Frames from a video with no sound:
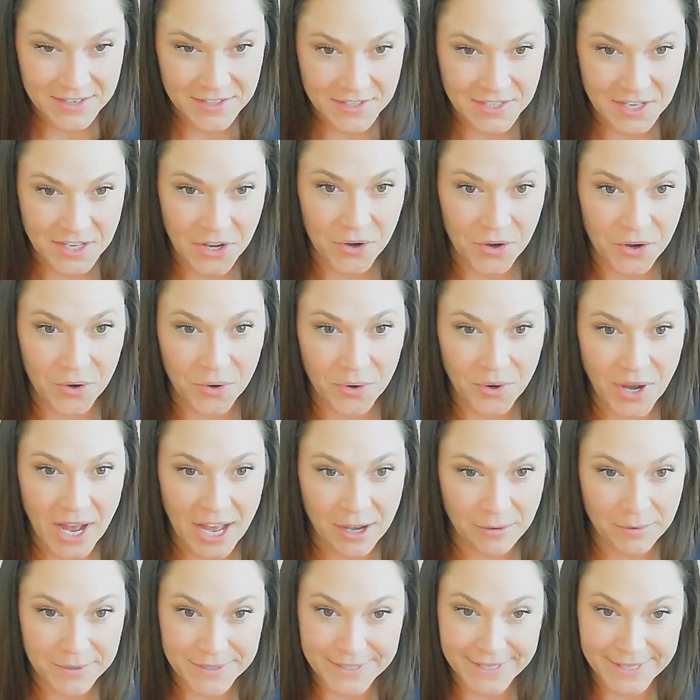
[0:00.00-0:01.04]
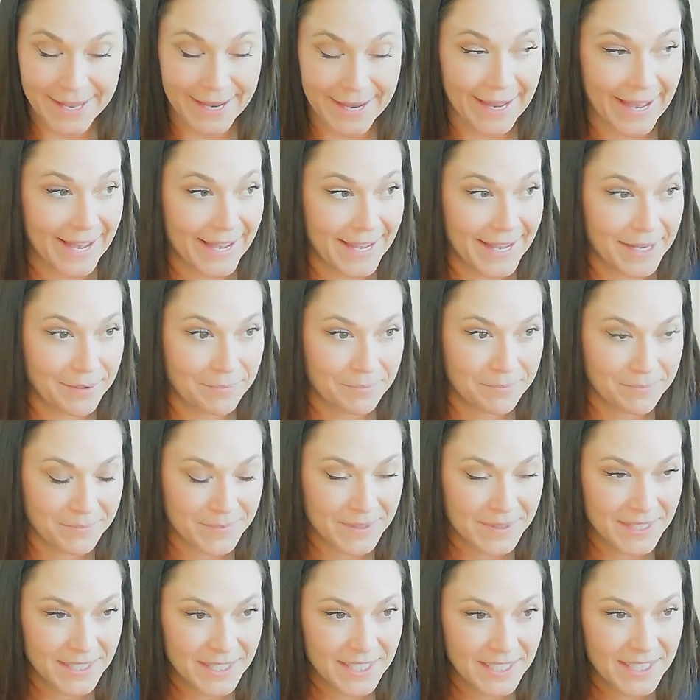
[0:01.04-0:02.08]
So I was like, I
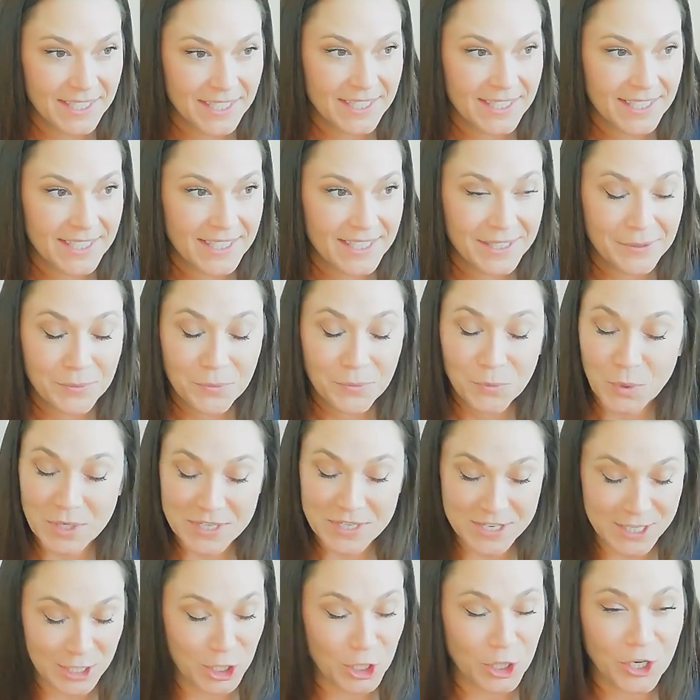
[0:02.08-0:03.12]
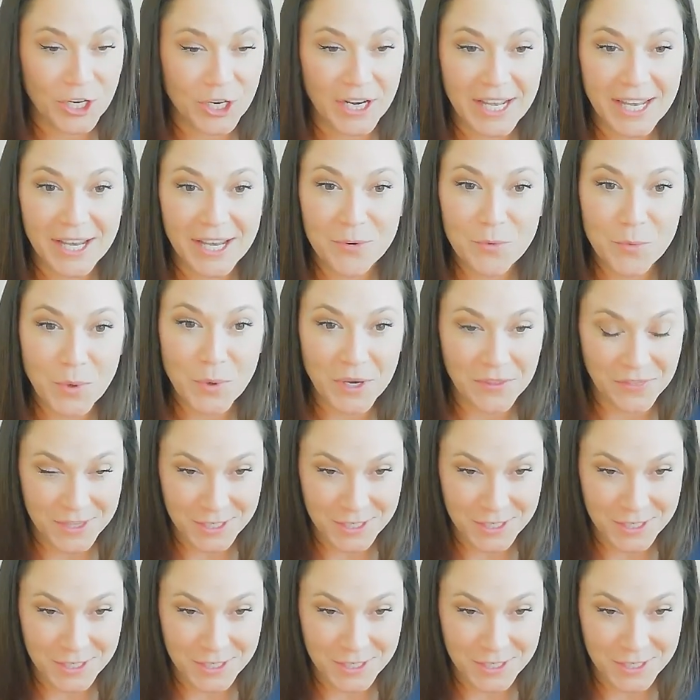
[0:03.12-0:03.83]
was learning what